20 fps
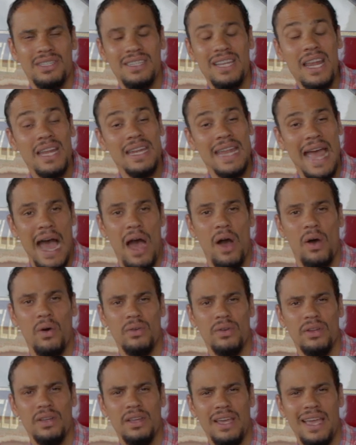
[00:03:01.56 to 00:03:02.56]
Sit down
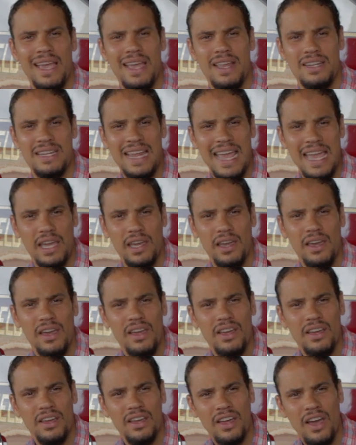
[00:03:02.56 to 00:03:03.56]
and take
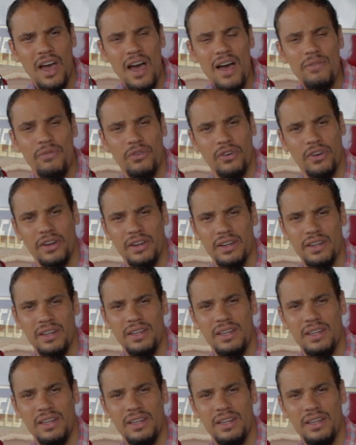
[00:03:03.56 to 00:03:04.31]
cover